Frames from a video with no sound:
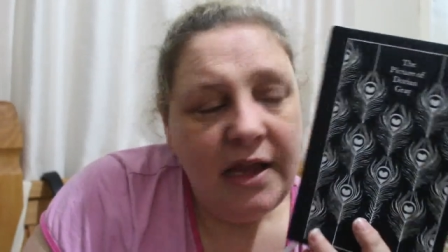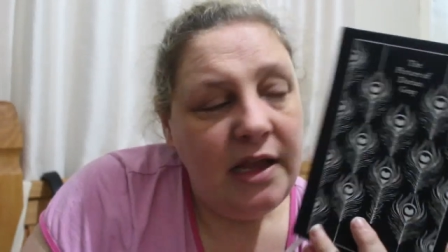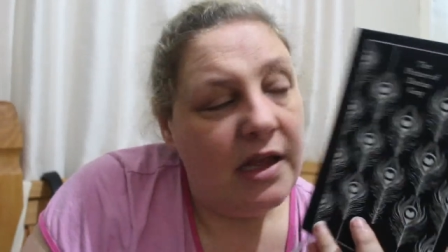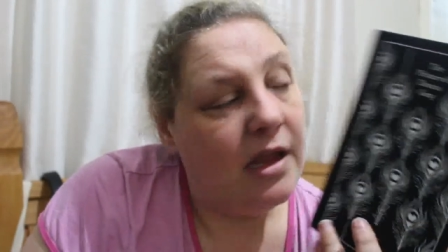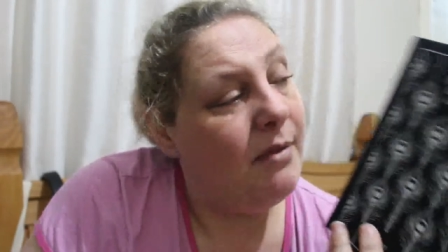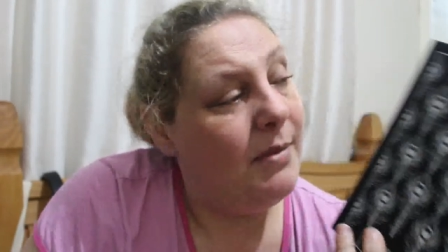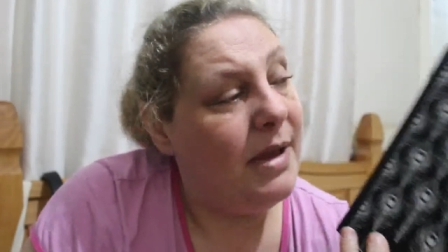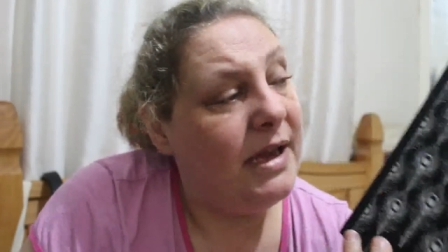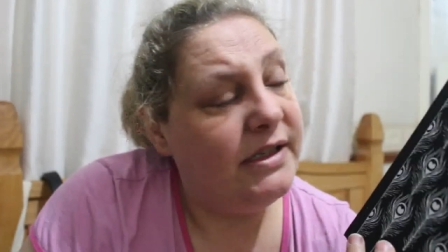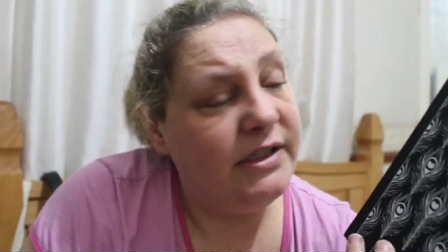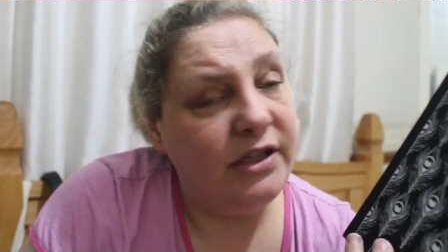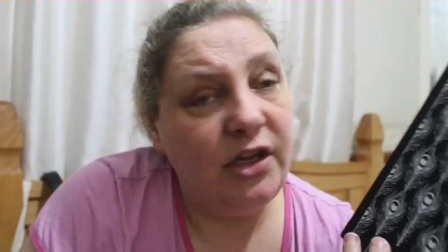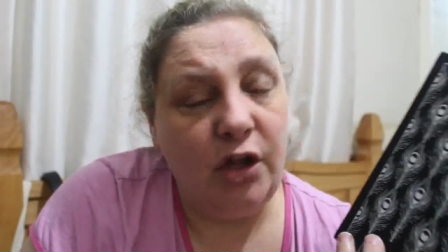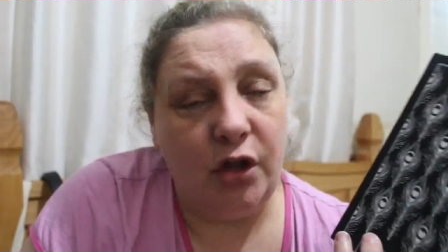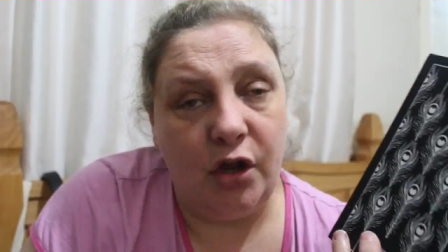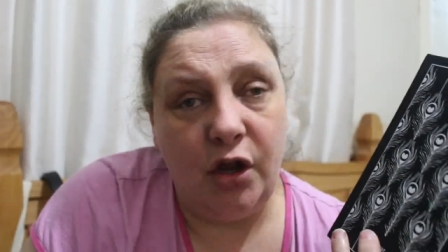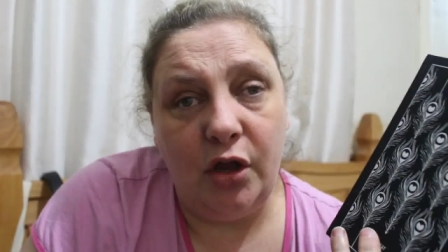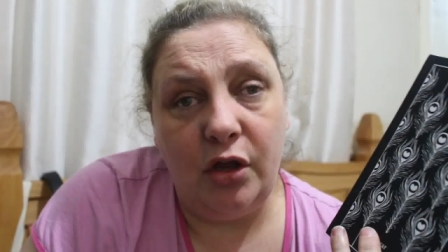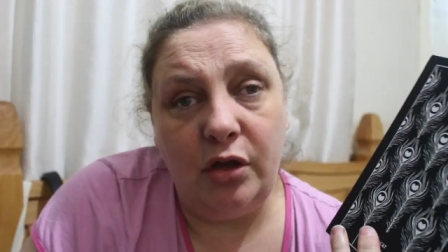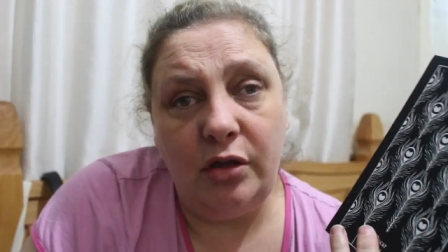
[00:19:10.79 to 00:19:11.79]
He meets a
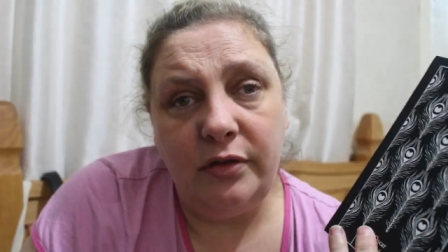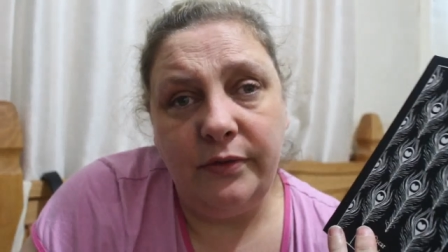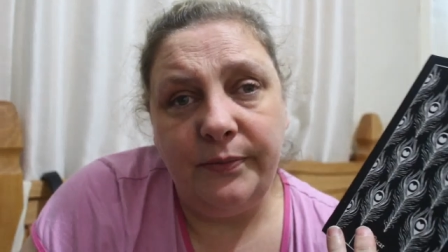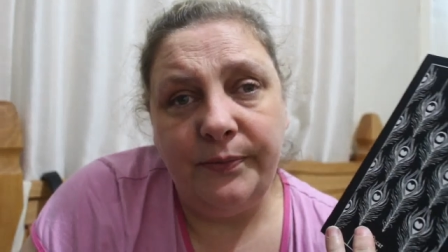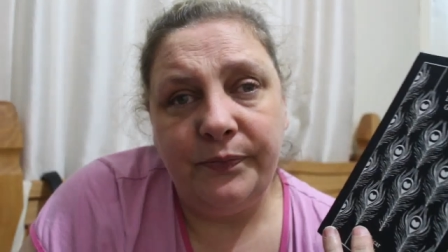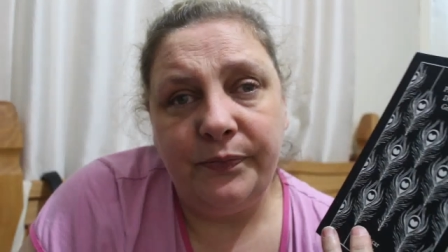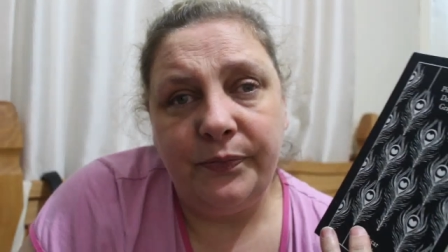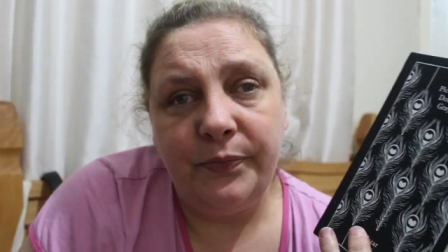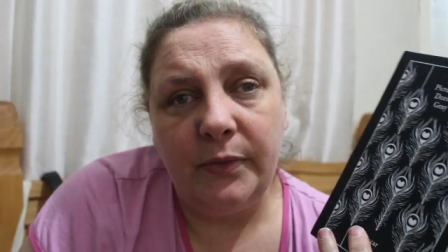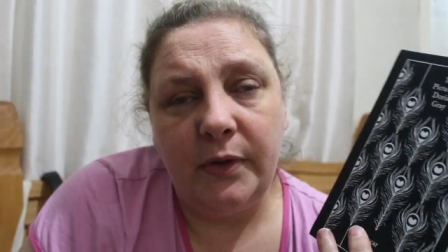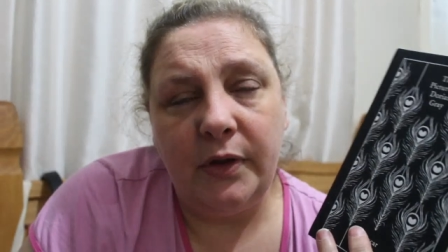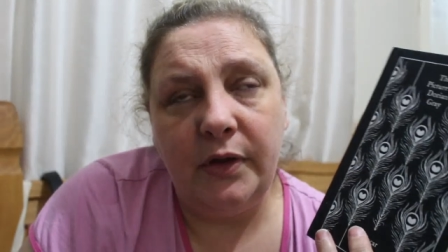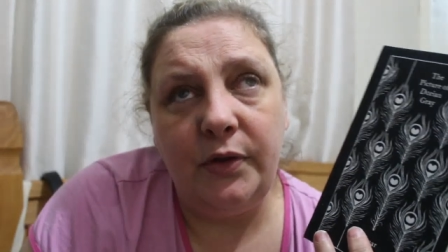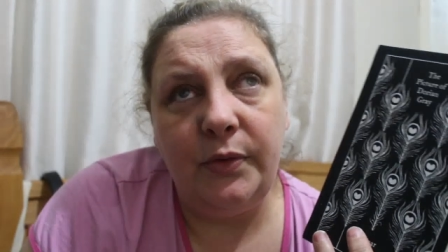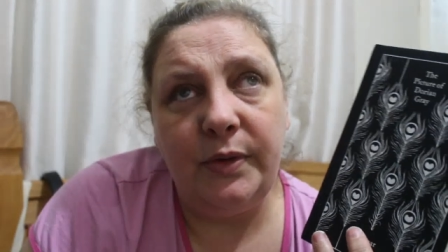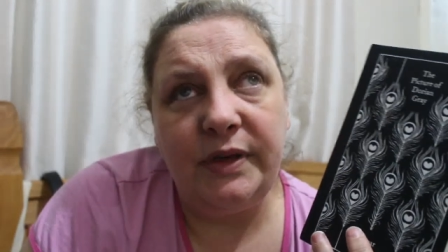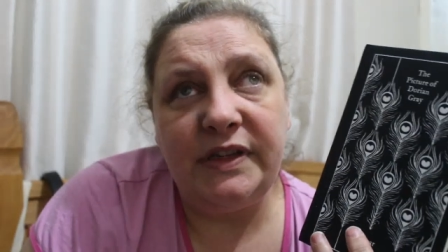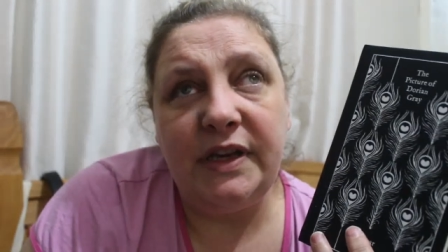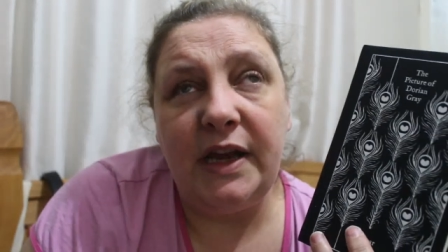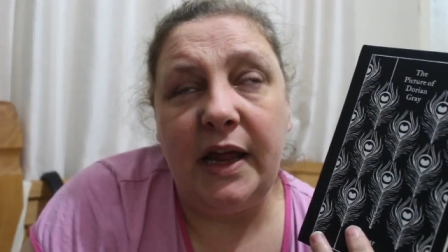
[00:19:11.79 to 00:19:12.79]
girl
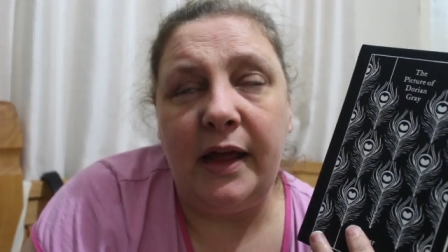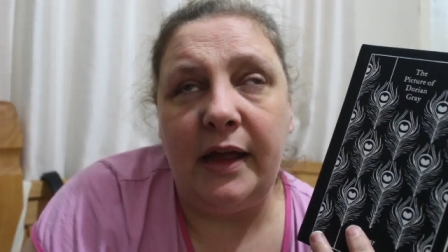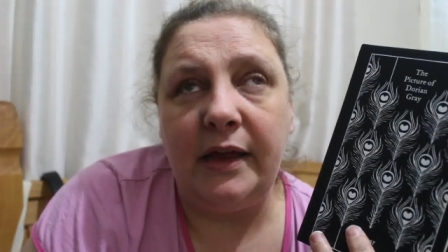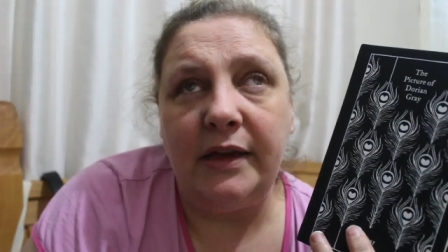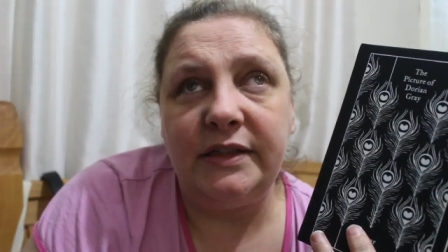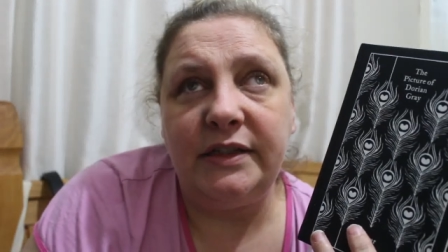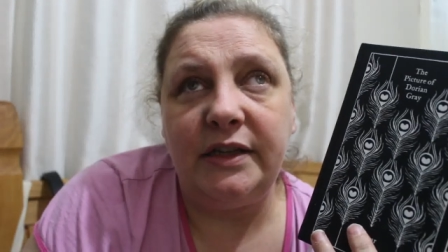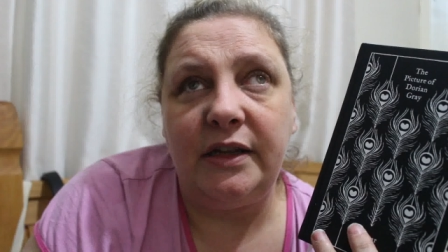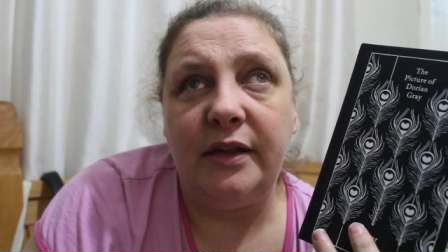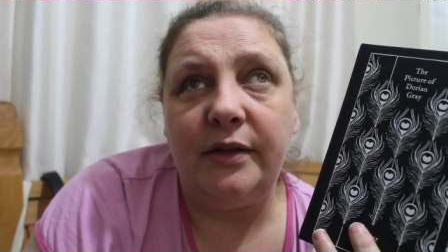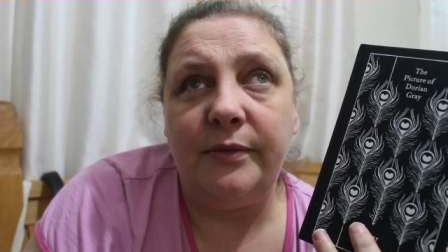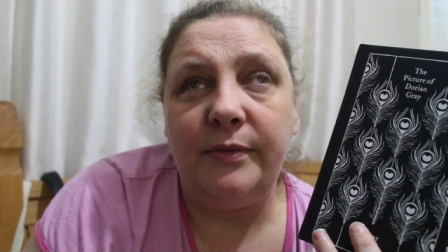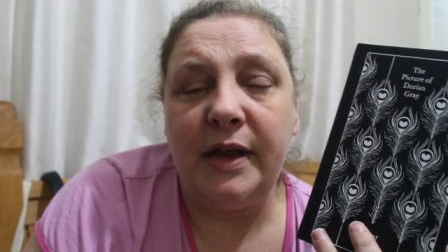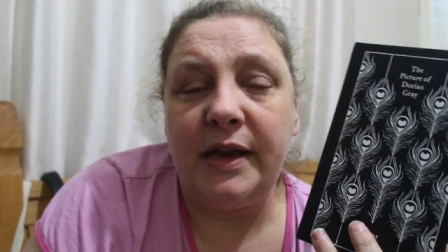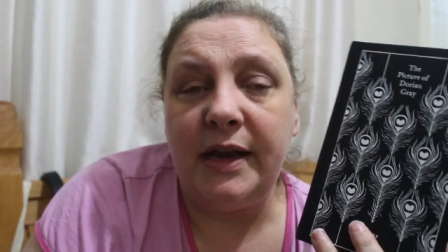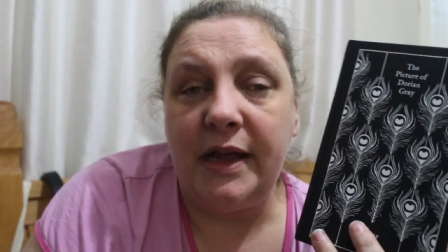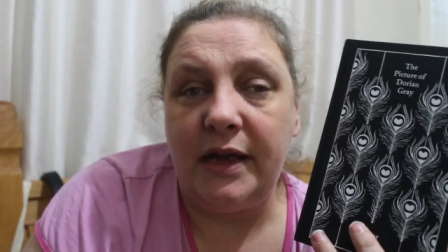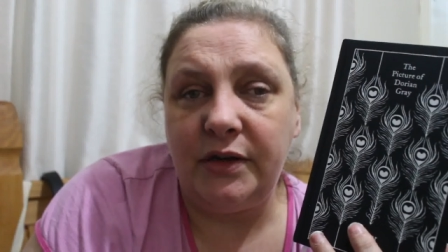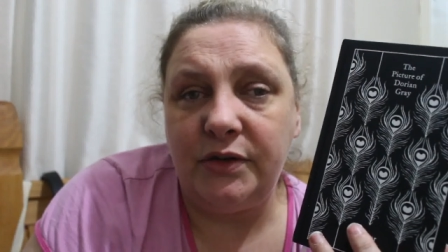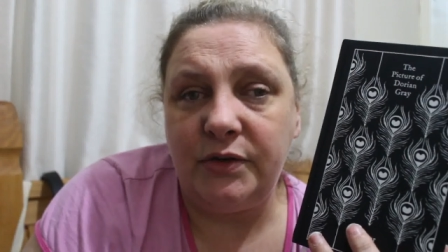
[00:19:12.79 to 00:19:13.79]
who is an actor,
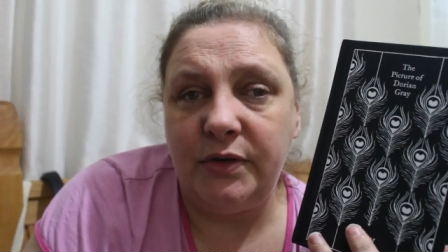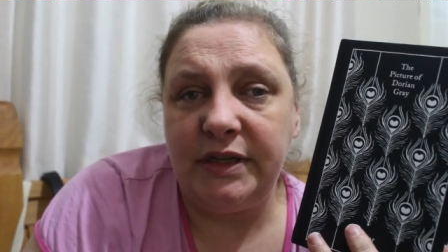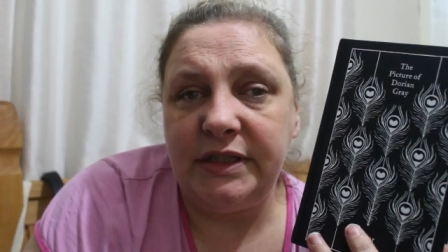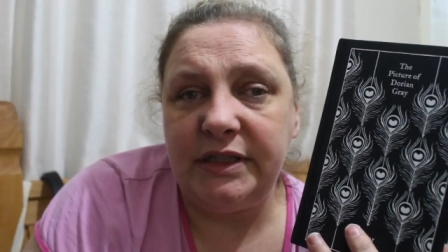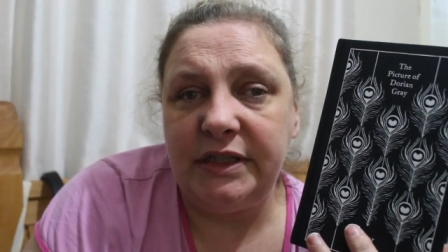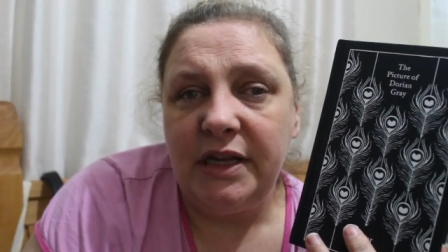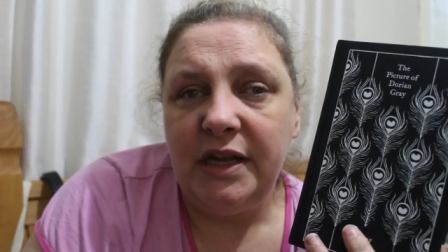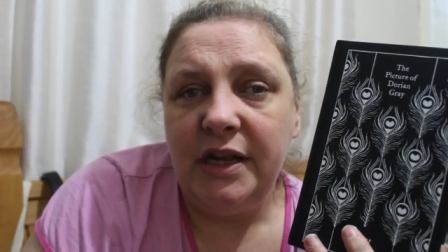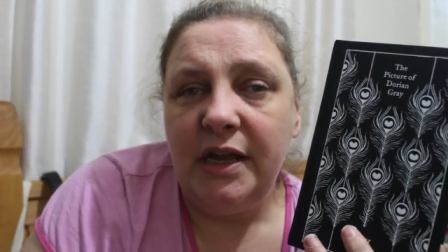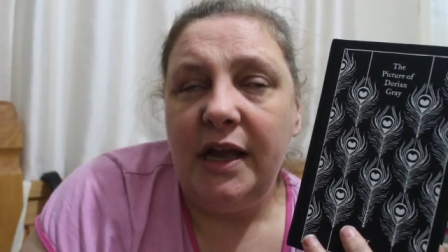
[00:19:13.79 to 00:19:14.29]
an actress.